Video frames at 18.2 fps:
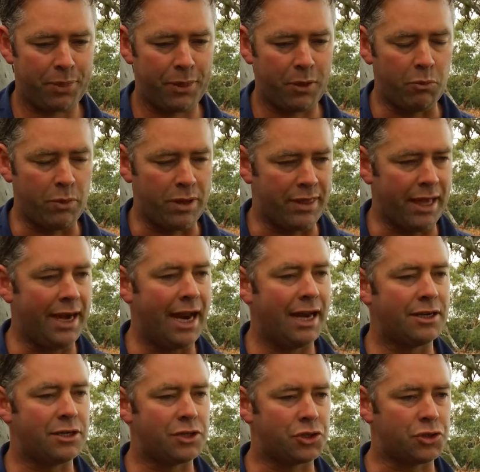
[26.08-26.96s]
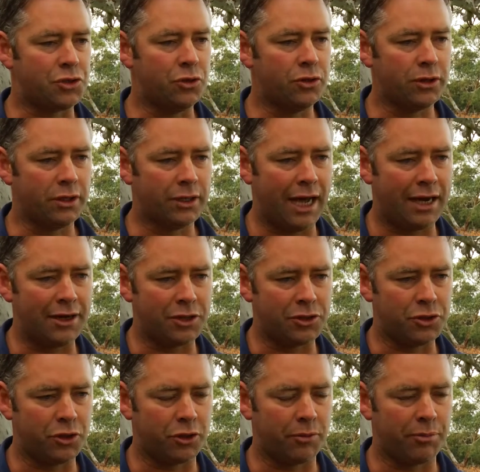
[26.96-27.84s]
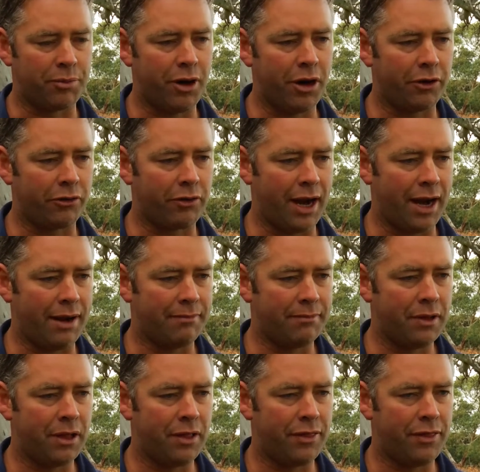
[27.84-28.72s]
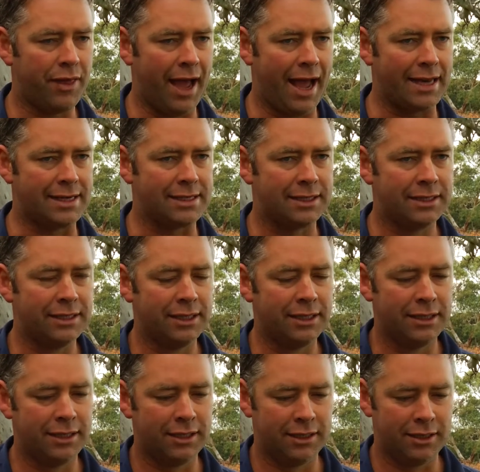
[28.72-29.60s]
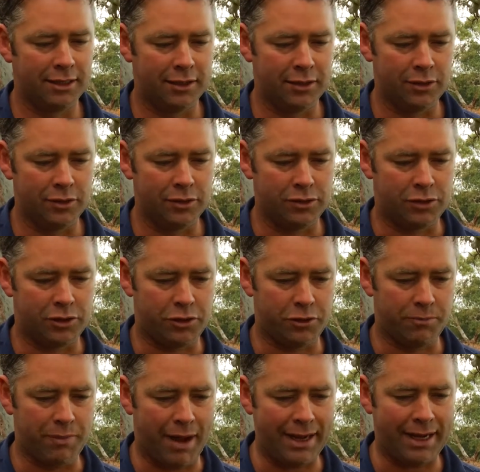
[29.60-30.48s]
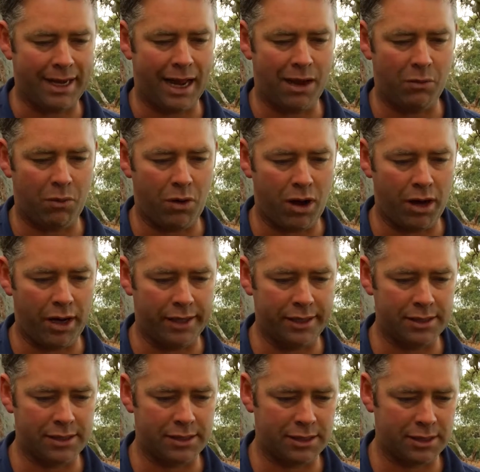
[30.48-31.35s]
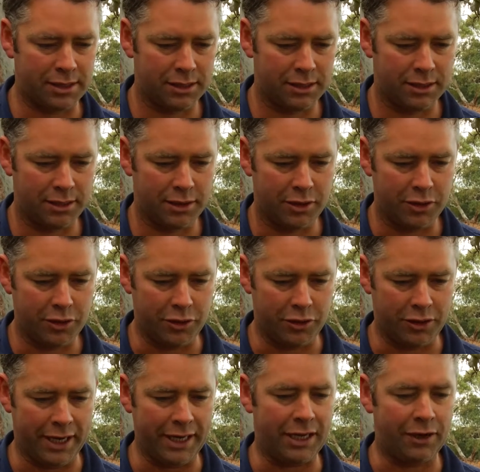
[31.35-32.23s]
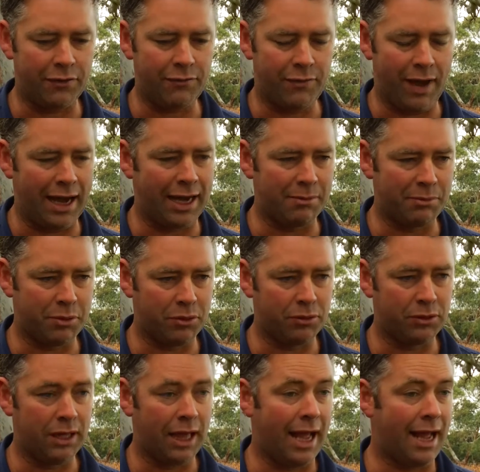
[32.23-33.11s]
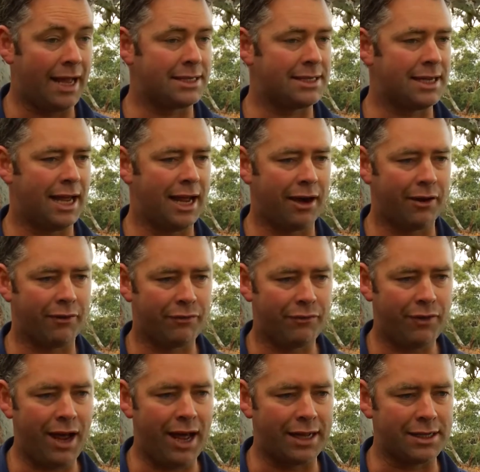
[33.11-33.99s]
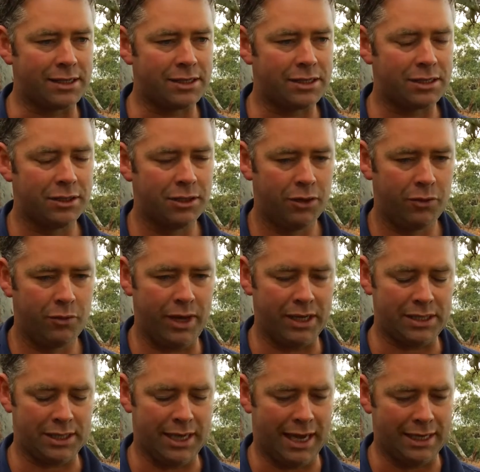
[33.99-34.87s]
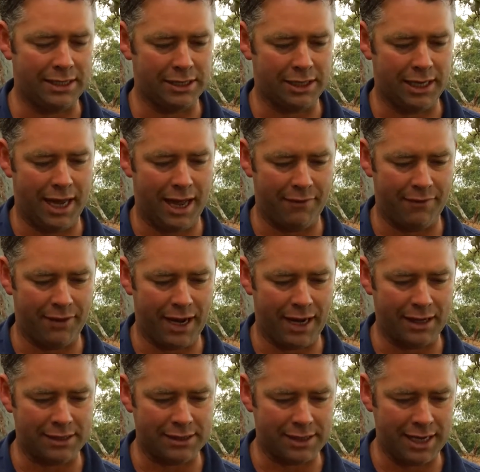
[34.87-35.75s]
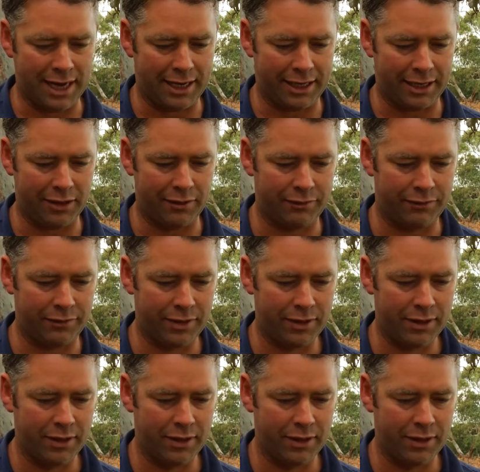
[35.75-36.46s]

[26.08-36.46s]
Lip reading: We then understood and undertook a program that to make our wines unique and valuable as they are in France, we actually had to have an understanding of